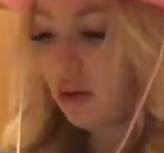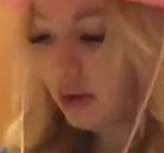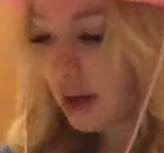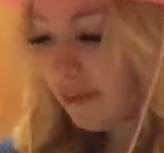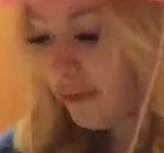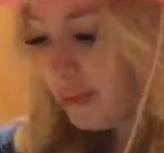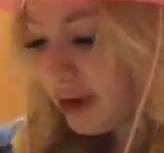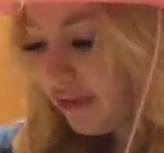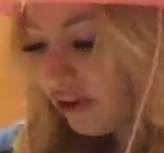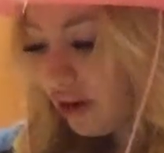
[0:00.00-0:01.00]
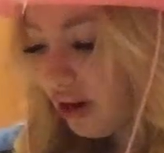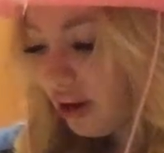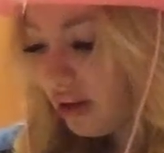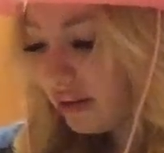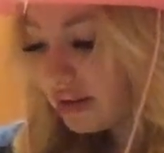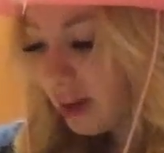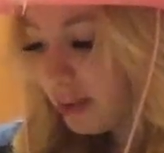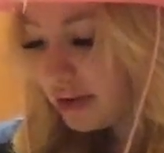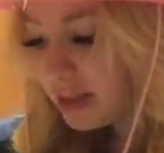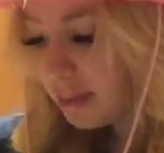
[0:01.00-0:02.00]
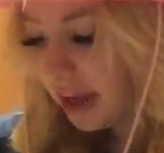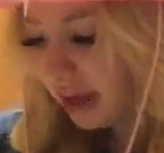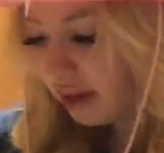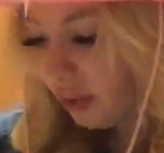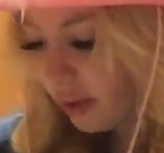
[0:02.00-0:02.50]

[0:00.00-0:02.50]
Don't come for me for double dipping.